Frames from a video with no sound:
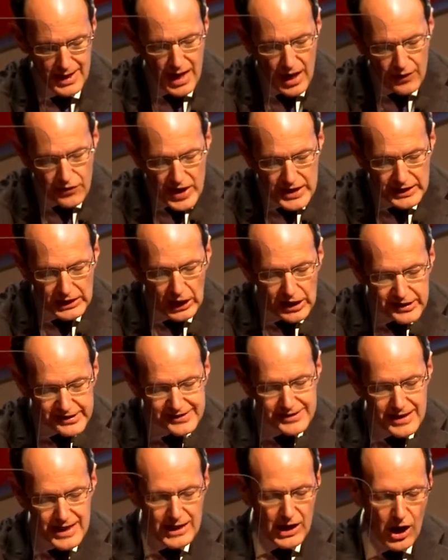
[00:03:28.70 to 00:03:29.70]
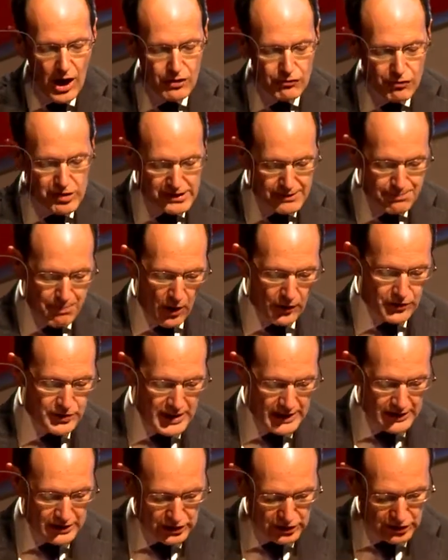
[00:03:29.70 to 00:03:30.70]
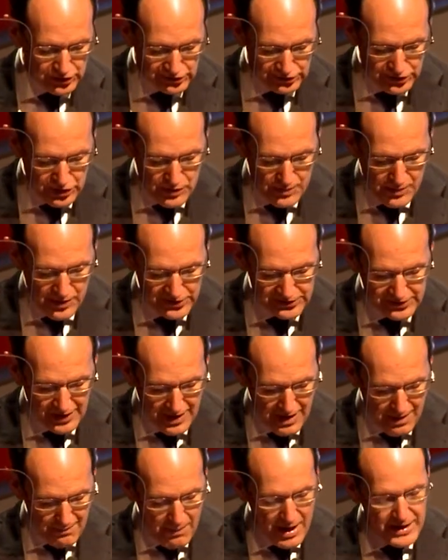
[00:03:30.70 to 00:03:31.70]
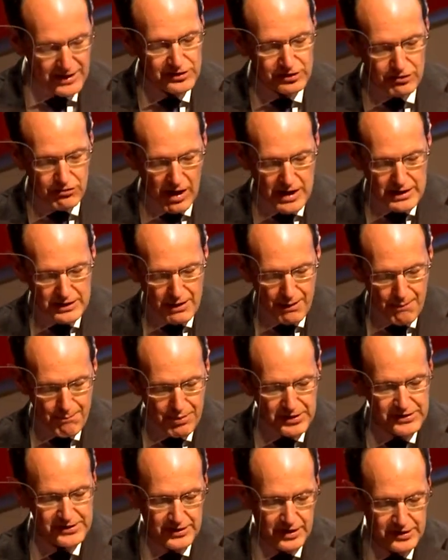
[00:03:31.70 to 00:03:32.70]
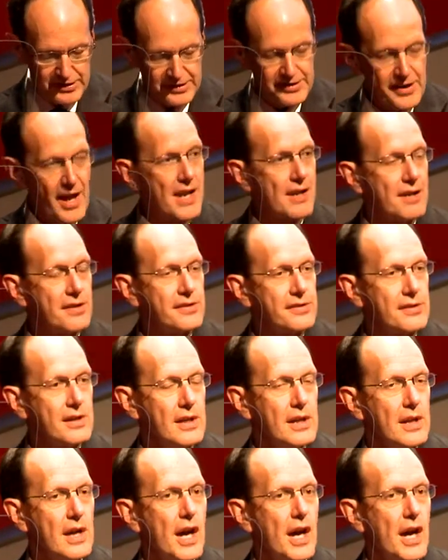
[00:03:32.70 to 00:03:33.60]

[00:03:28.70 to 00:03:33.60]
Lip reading: And then listening and responding to consumers makes great business sense.